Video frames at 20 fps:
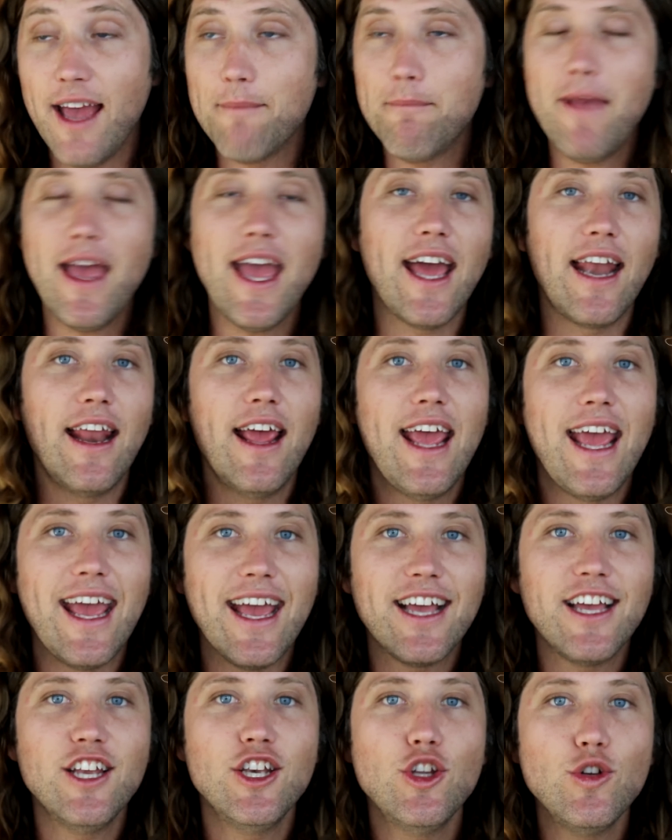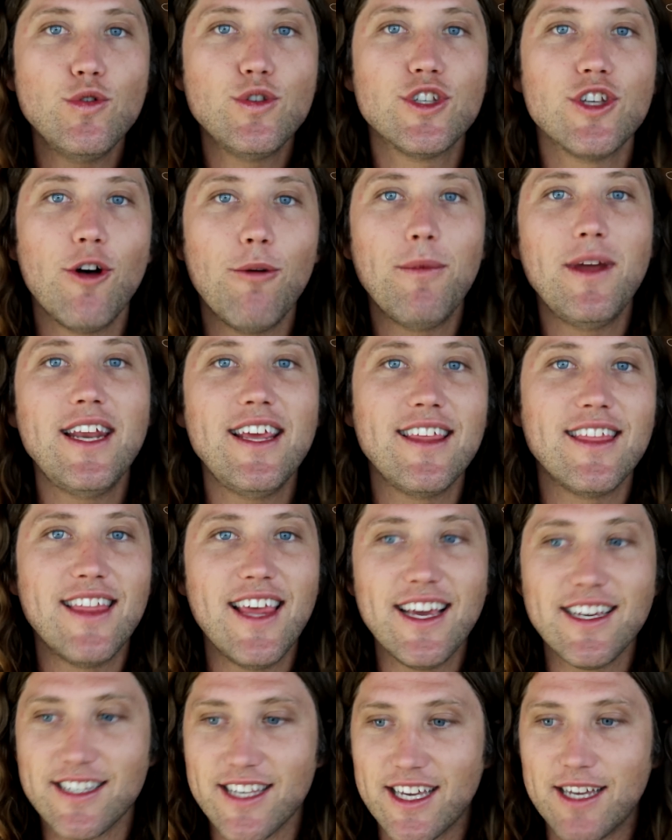Man, it can do so many
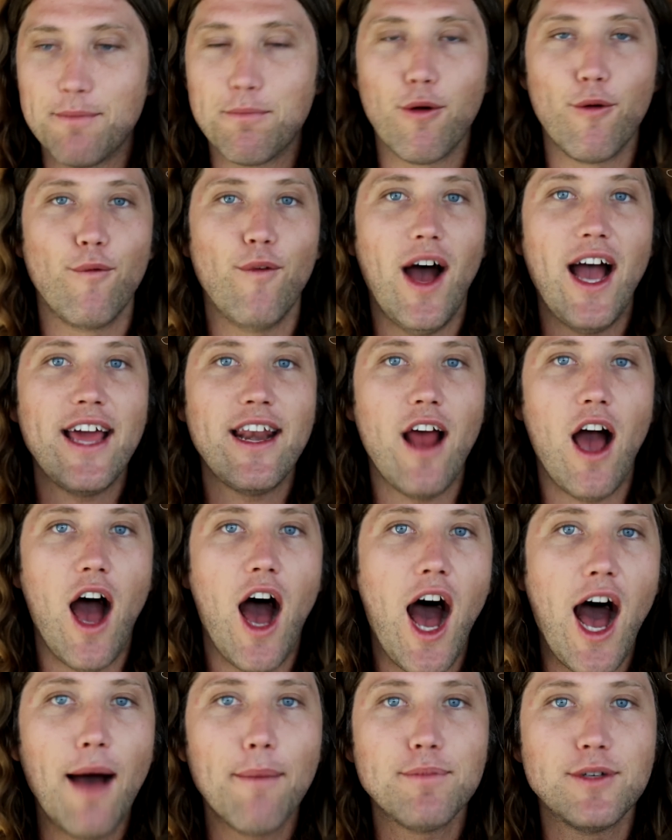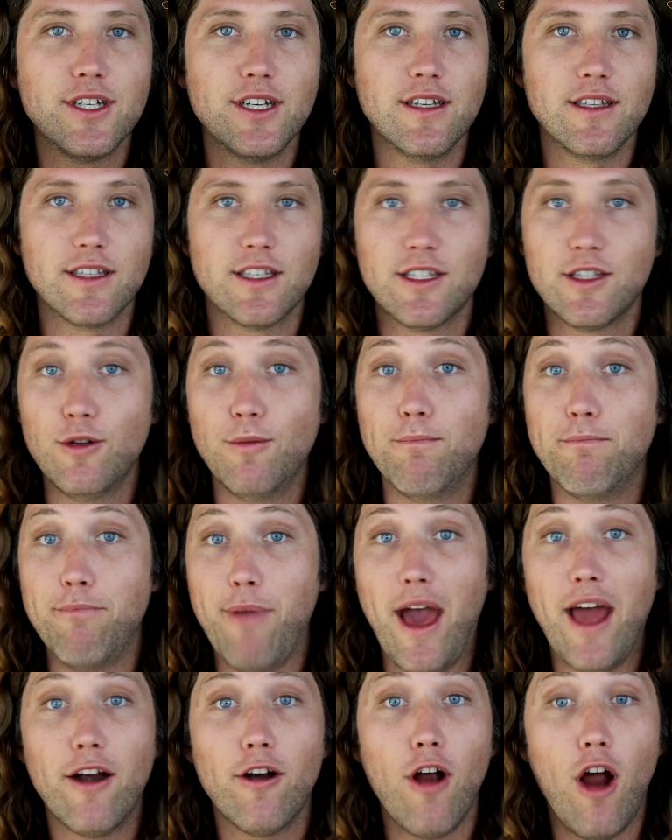things. It can provide options to
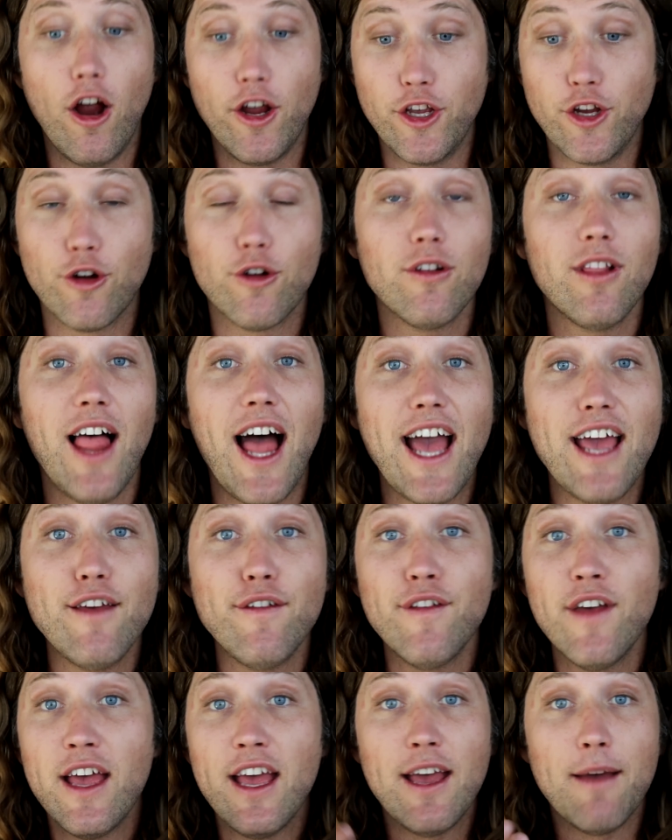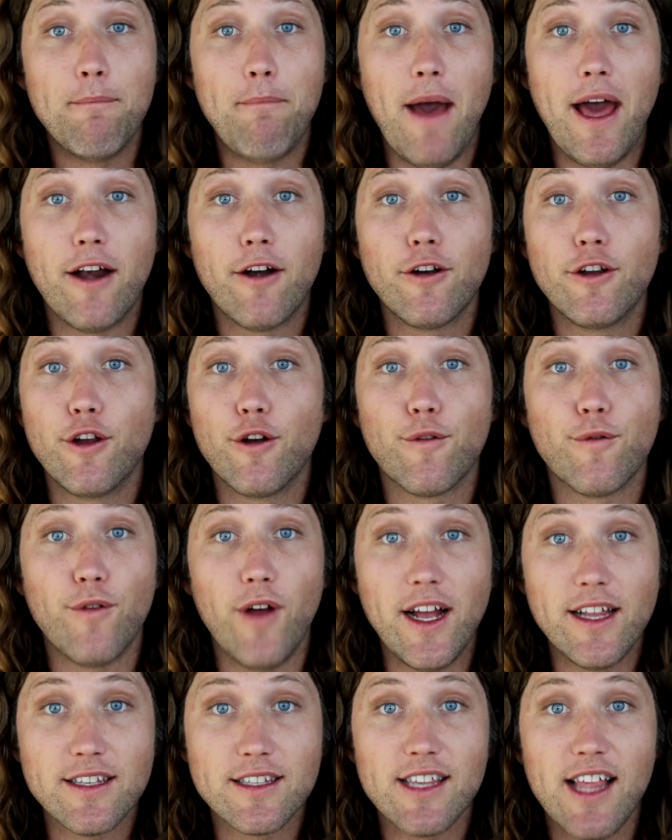better your life, better your
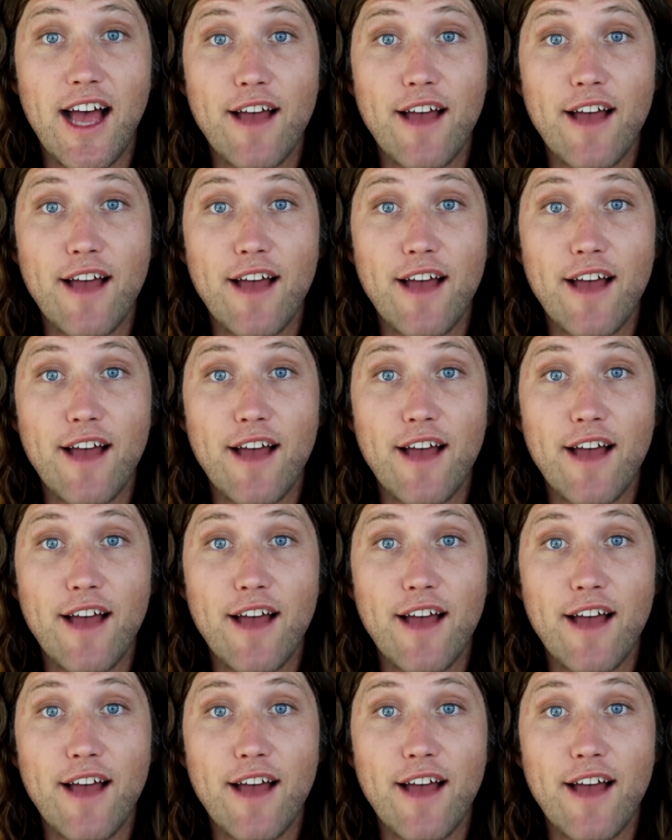friend's